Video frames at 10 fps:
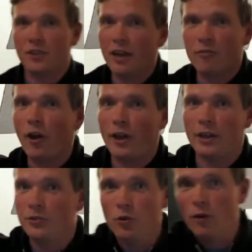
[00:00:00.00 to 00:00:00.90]
is their right
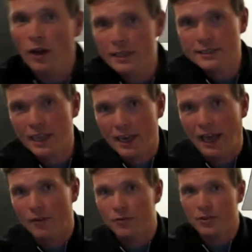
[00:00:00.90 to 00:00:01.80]
and your right is their
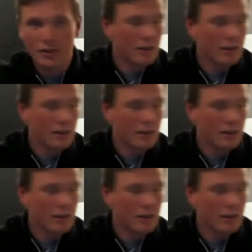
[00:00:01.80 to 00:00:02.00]
left.